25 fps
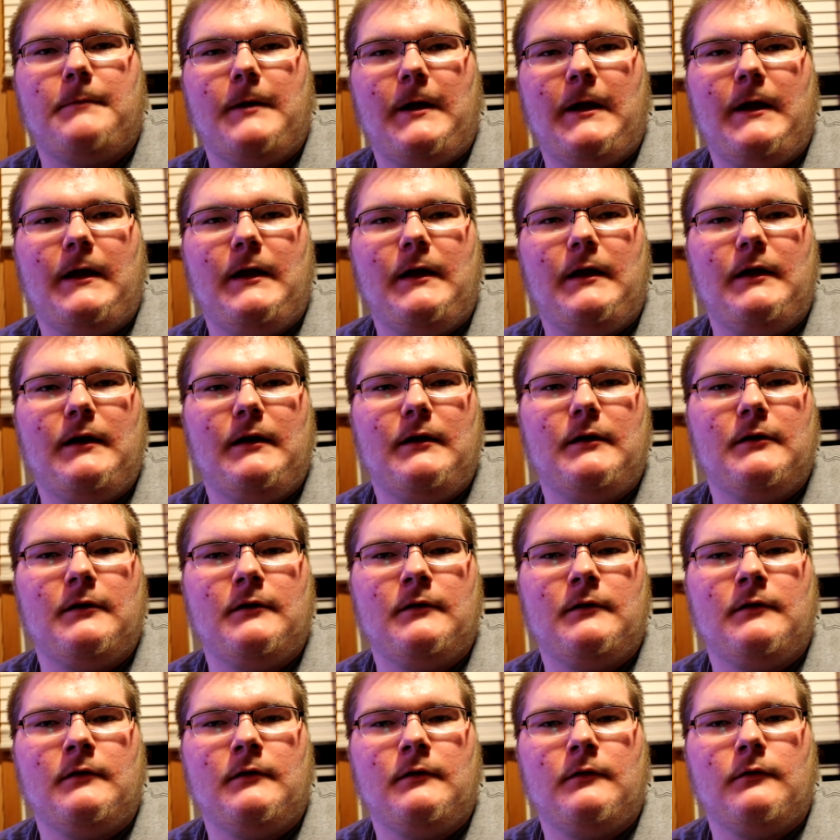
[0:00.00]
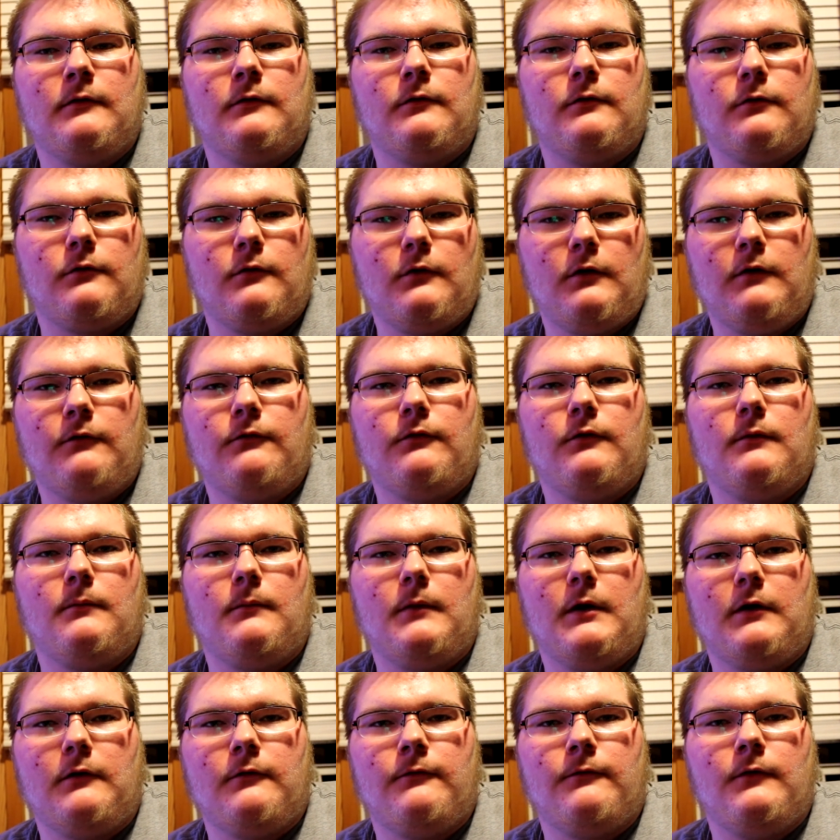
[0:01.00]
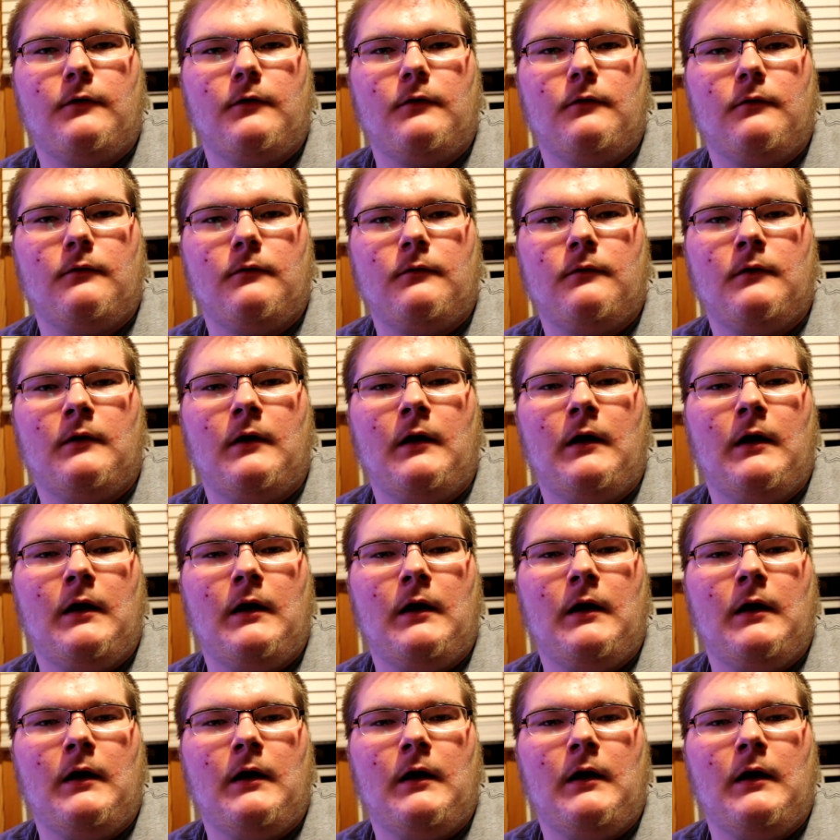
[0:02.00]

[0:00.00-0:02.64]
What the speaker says: paid $30 for the microphone,